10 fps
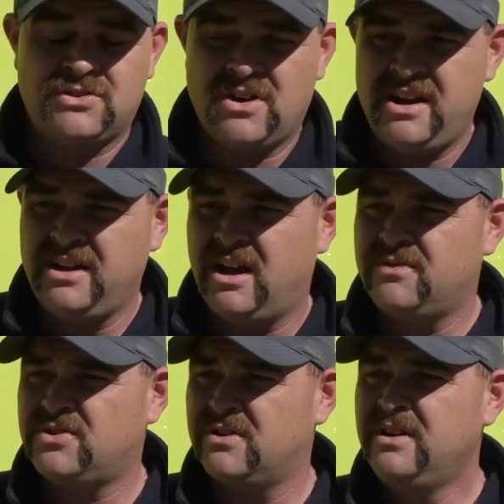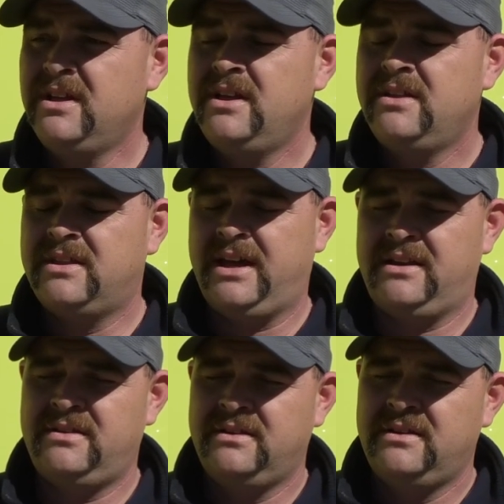the training officer
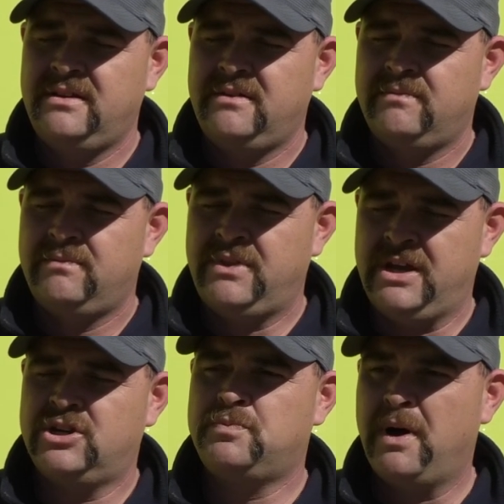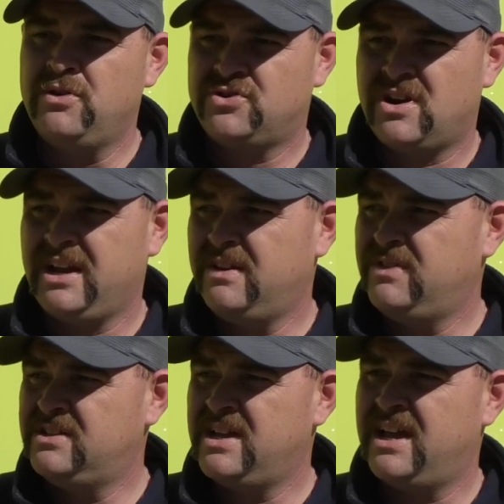that the exposure I
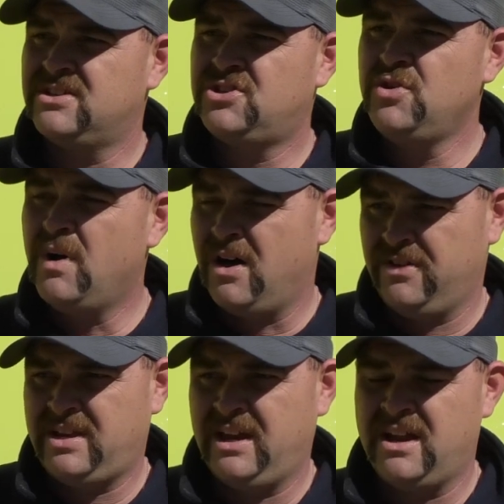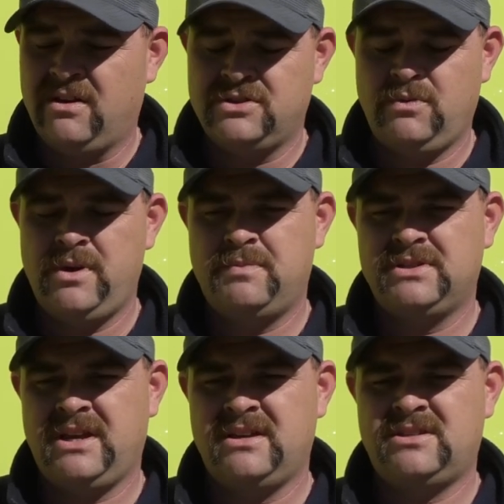give these guys to all the technology we
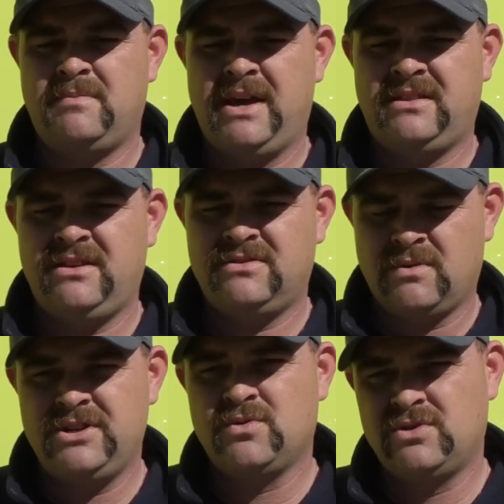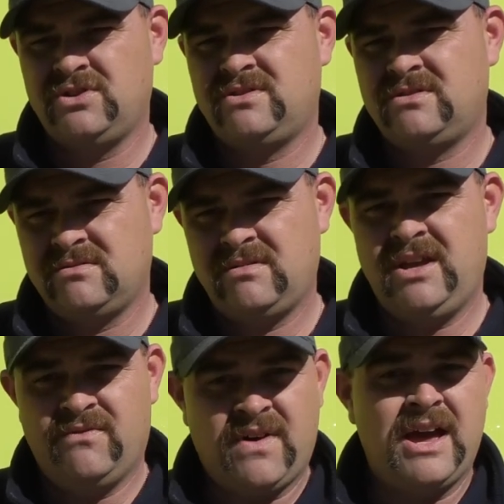possess to make these resources
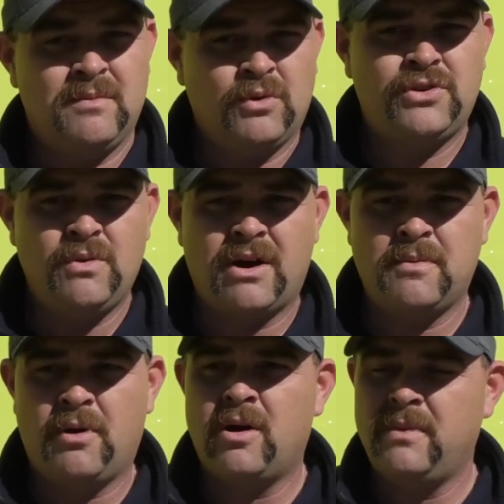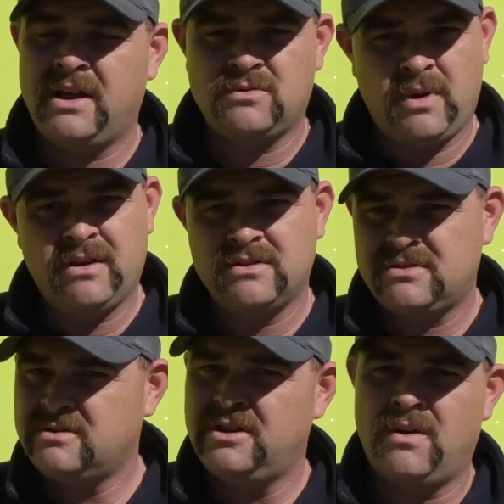invaluable to our department as well
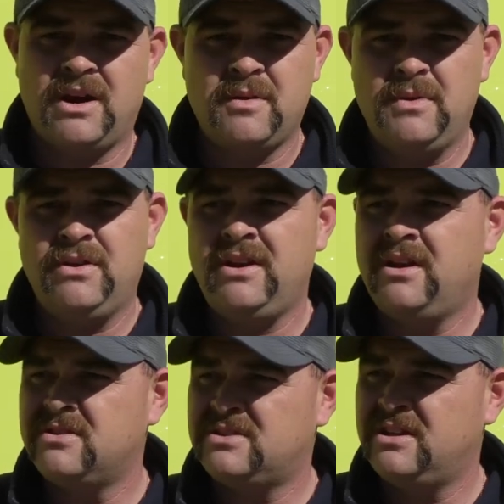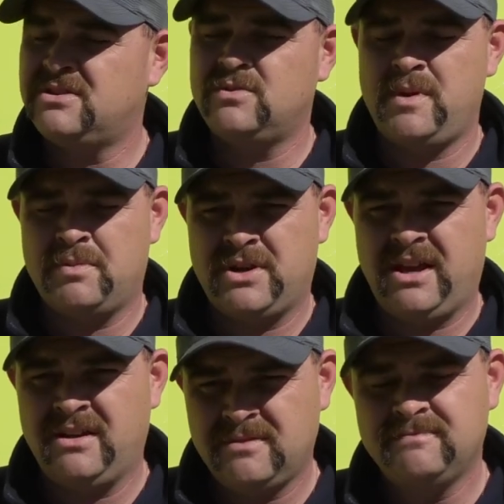as you know our community and the citizens we
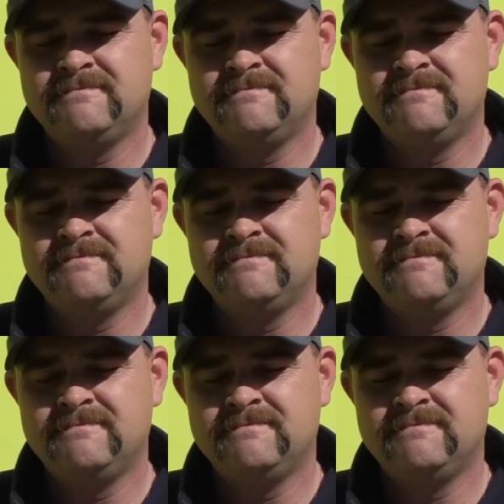protect.